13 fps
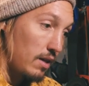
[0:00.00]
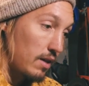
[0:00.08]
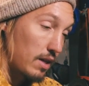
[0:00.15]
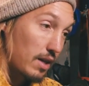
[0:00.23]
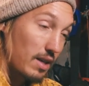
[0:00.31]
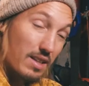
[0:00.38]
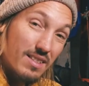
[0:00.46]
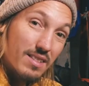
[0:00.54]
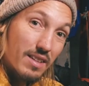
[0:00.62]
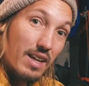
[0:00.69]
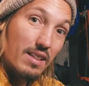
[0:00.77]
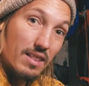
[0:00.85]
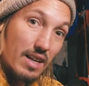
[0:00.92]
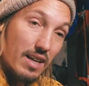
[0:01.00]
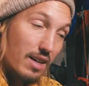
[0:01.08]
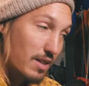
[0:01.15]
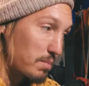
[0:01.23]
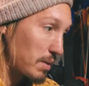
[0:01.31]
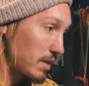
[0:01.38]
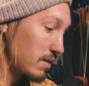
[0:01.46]
Like, it's not that
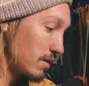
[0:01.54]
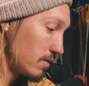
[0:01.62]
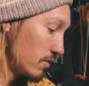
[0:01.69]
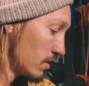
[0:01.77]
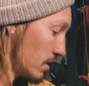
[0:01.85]
expensive.